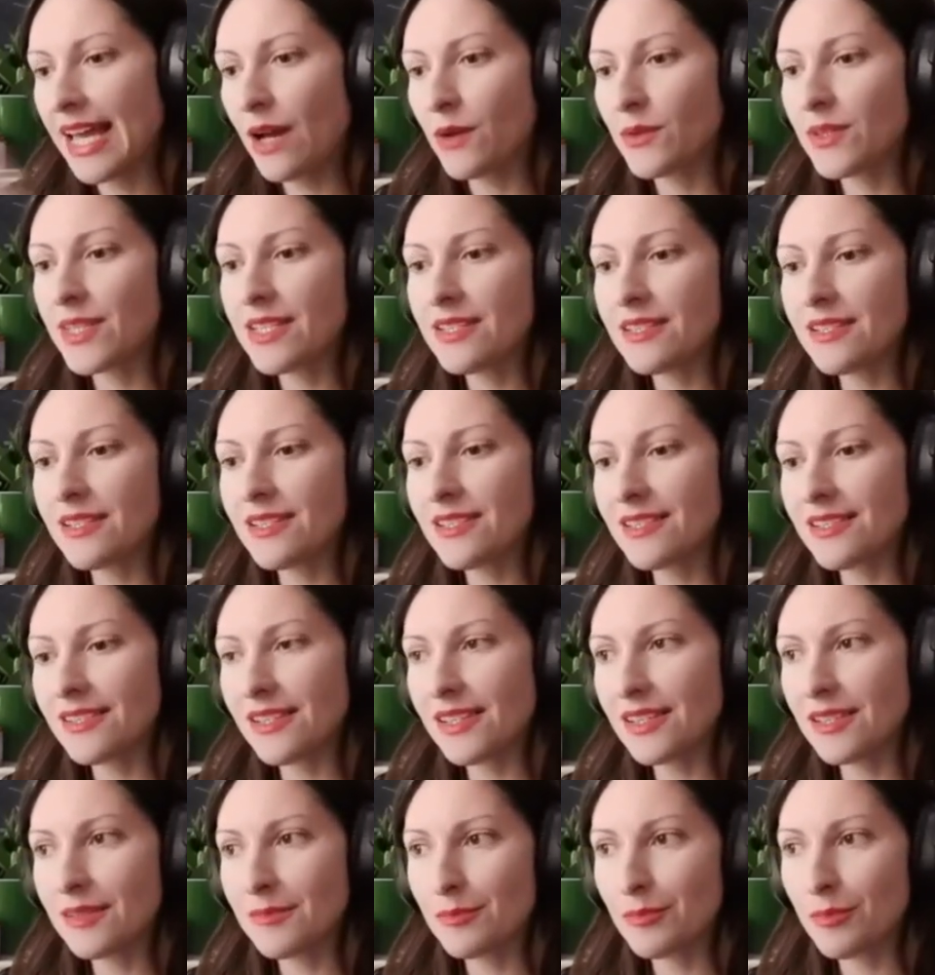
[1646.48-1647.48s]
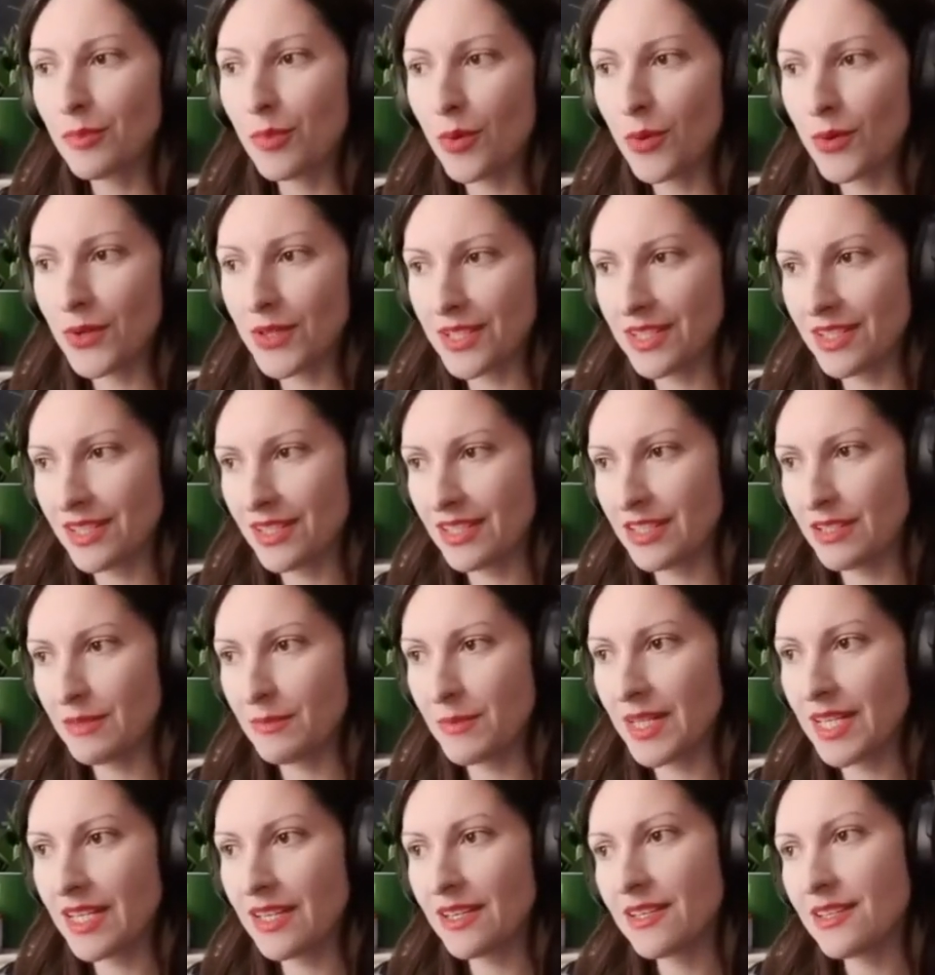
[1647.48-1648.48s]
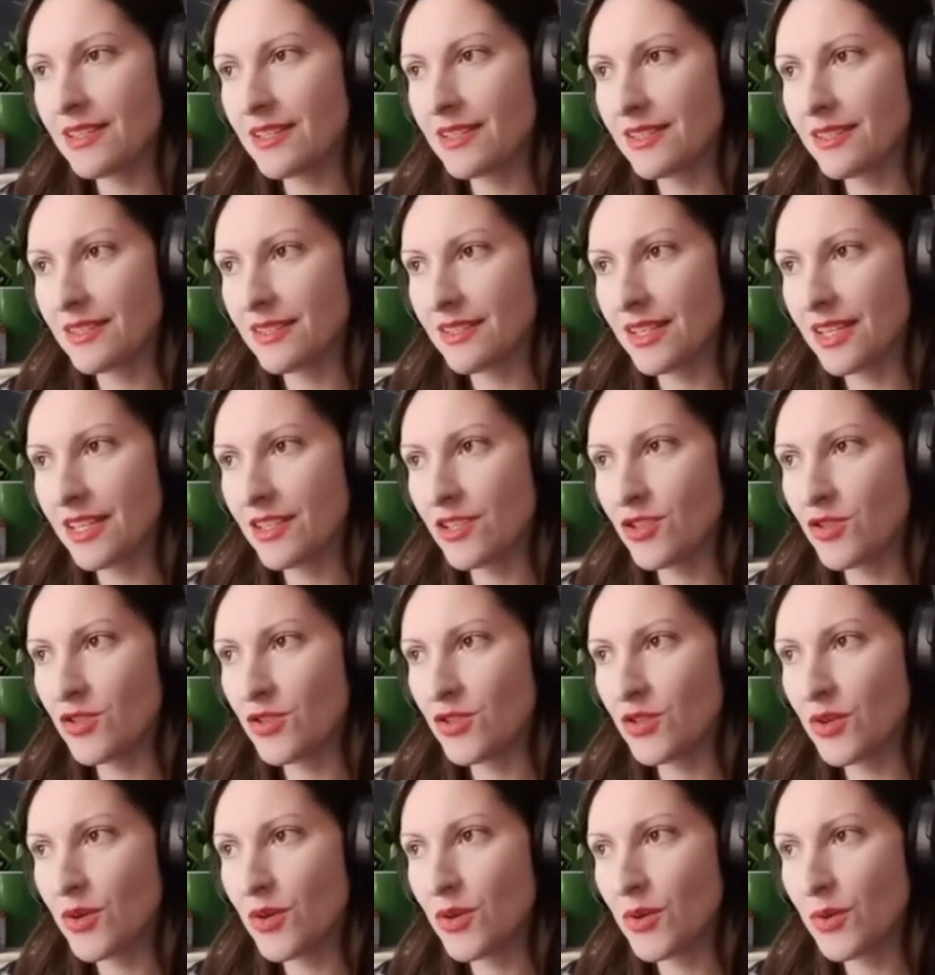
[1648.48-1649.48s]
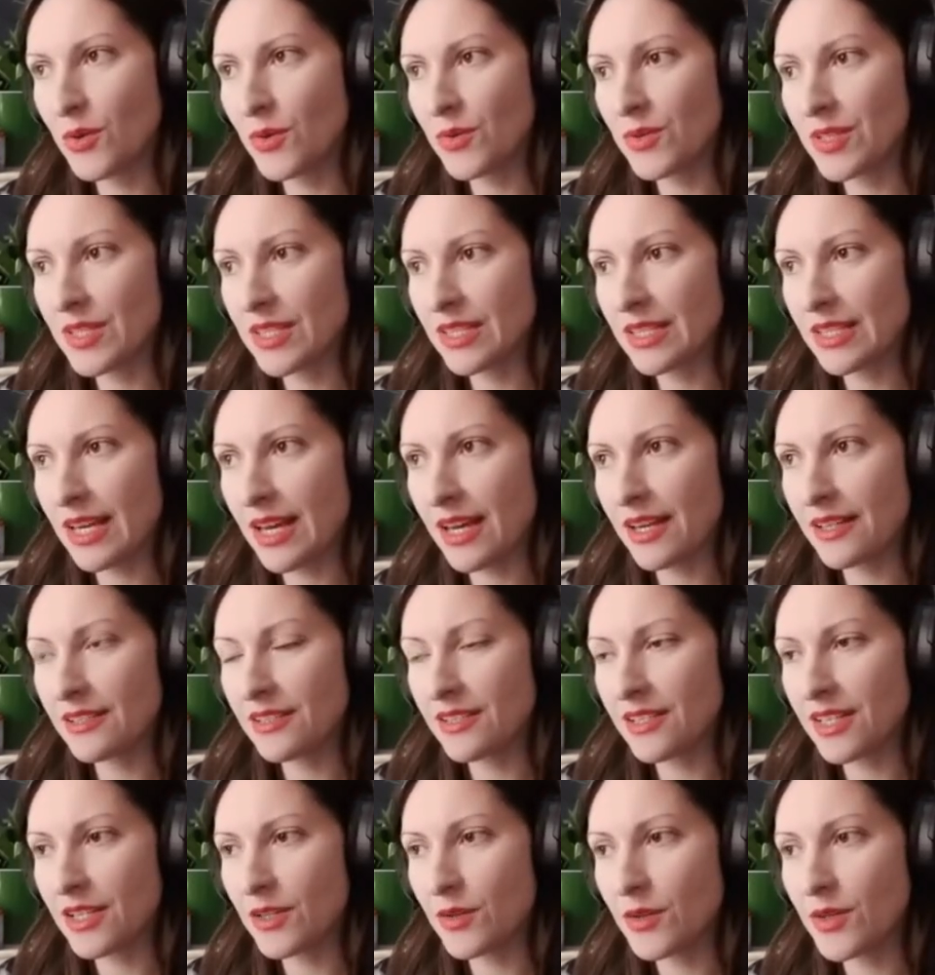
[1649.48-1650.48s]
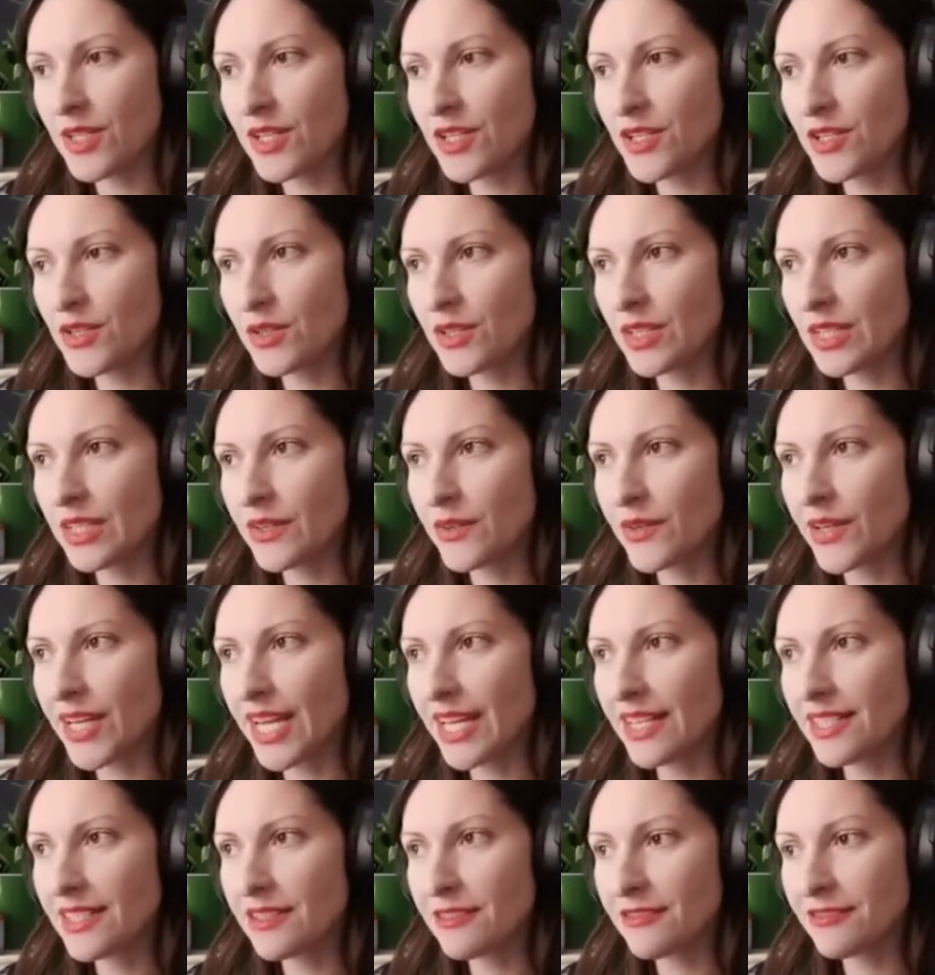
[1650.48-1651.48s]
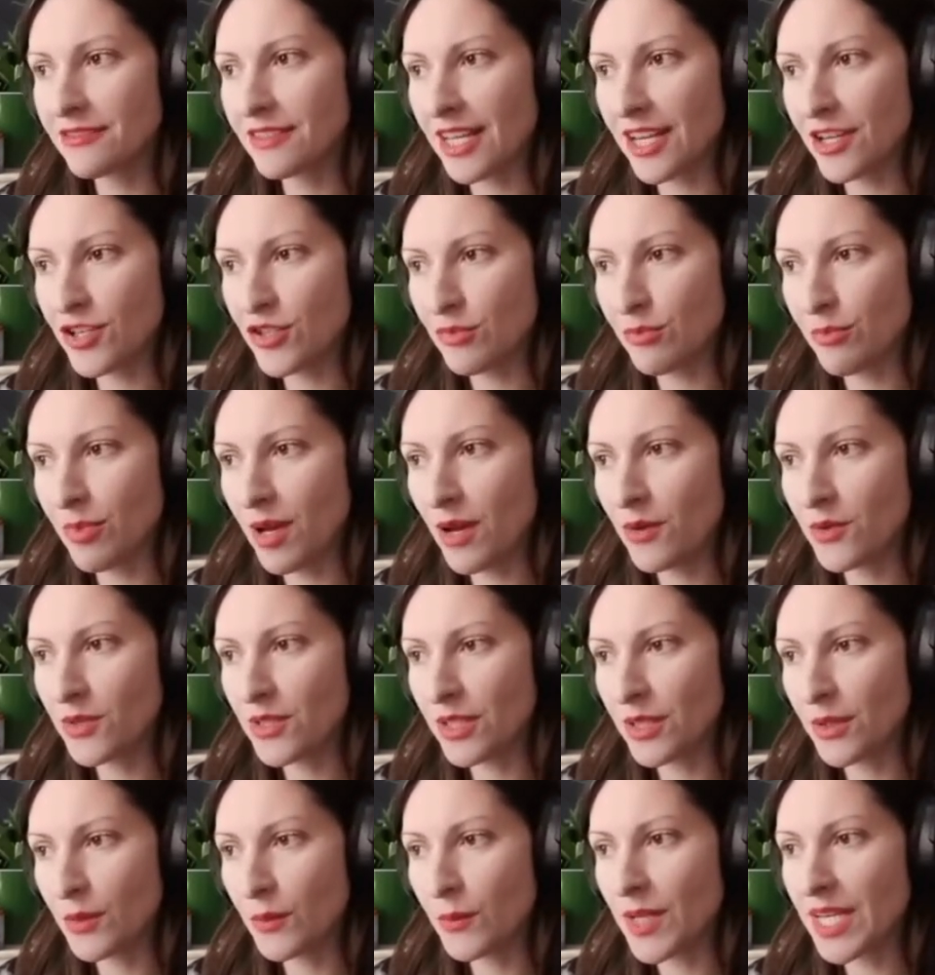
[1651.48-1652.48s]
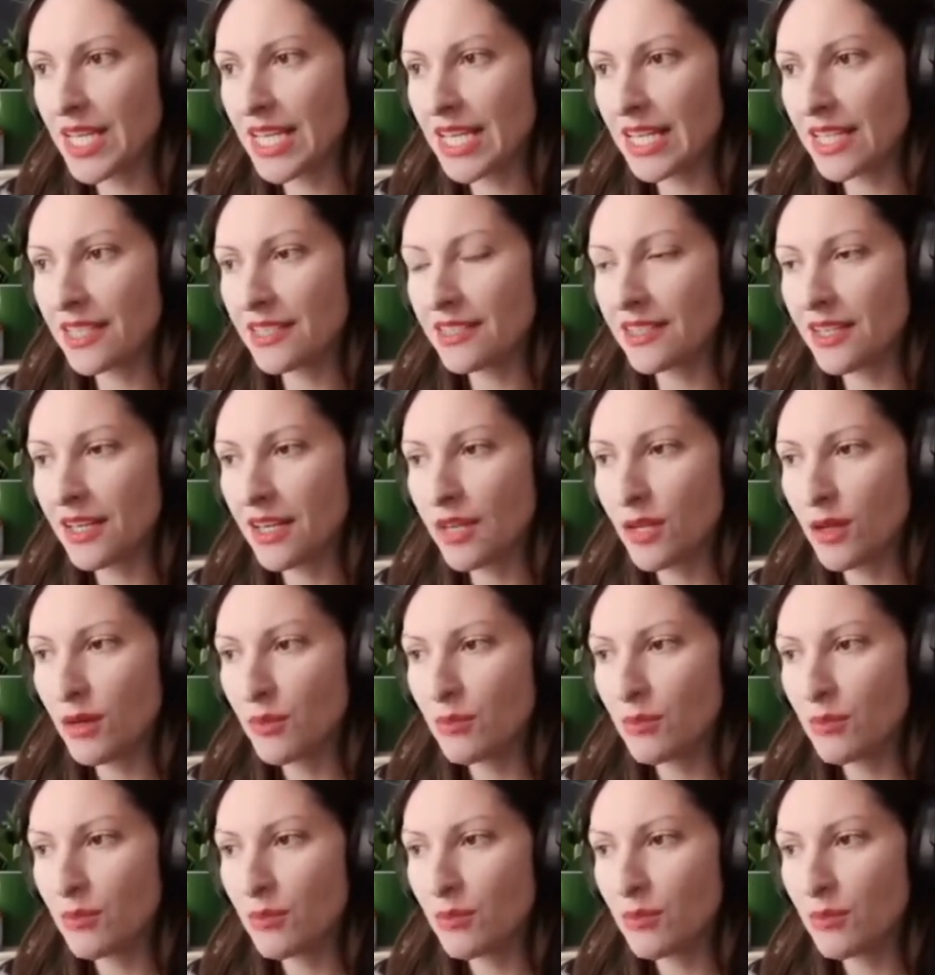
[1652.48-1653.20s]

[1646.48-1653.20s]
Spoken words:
Now, this is important because it shows that in order to create a flash powder, we need